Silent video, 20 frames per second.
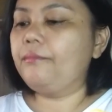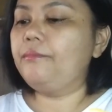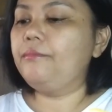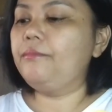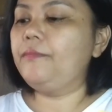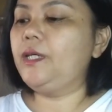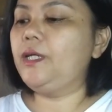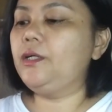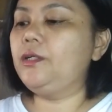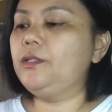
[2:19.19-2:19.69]

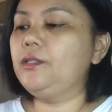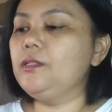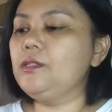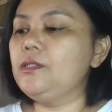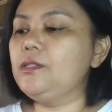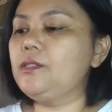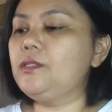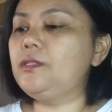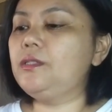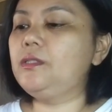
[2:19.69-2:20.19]

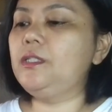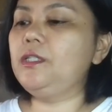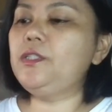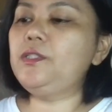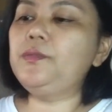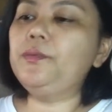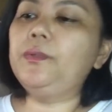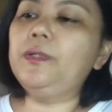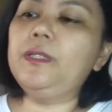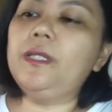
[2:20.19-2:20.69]
because
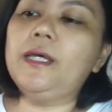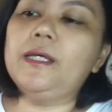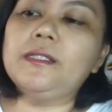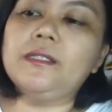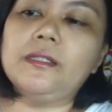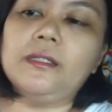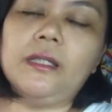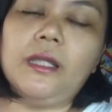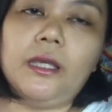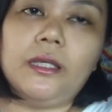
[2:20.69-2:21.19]
this one has
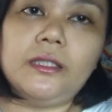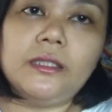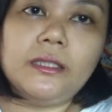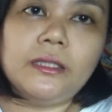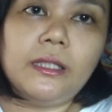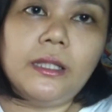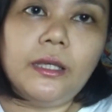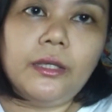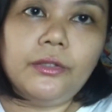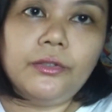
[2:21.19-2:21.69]
a nice
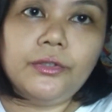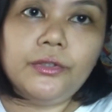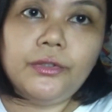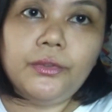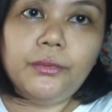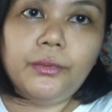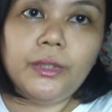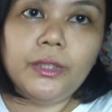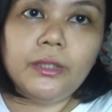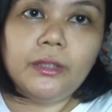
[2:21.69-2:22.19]
slider
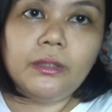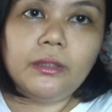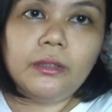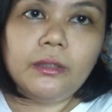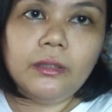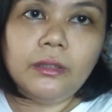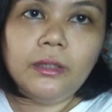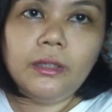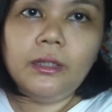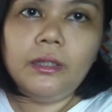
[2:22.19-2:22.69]
to it
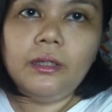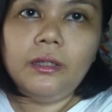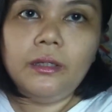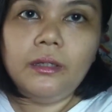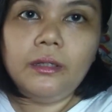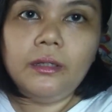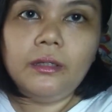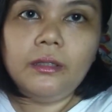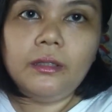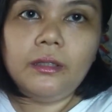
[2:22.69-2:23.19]

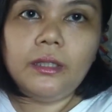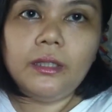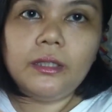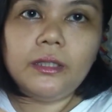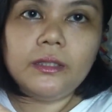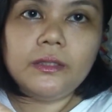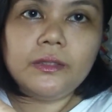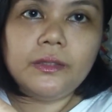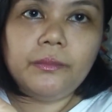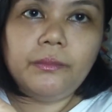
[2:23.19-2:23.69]
that
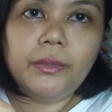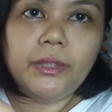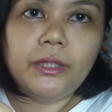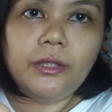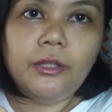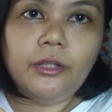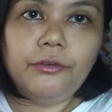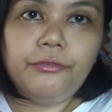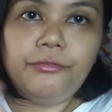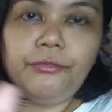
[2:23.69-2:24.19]
is a
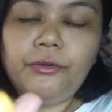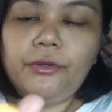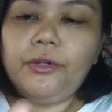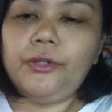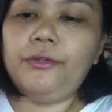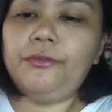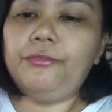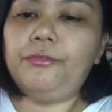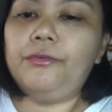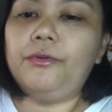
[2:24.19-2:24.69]
bit
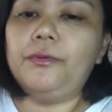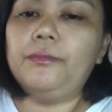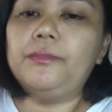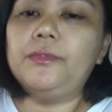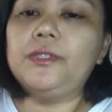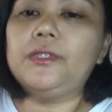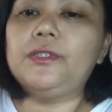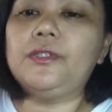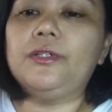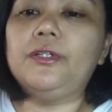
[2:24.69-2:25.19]
different from
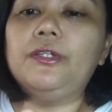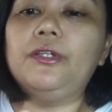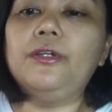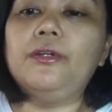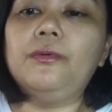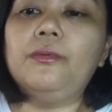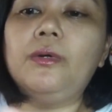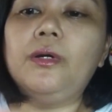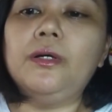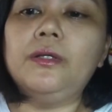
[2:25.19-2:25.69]
this
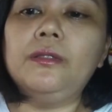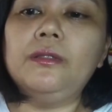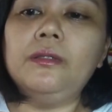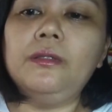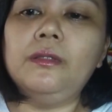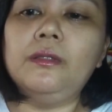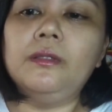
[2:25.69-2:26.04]
other one.